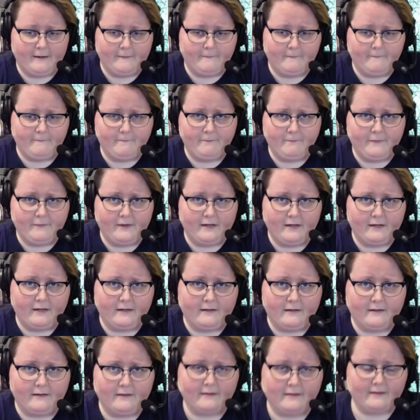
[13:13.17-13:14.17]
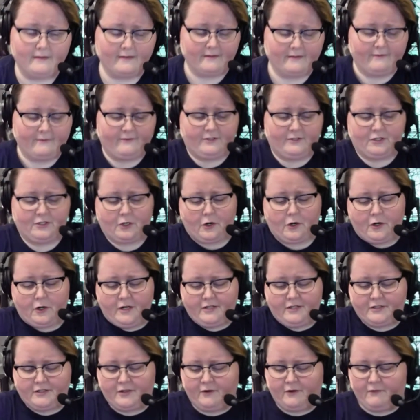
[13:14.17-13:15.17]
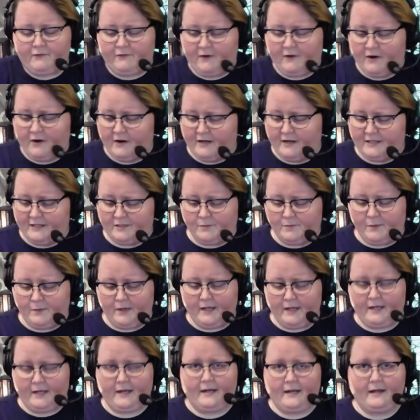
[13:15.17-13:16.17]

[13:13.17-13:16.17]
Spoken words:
the journey so far has been,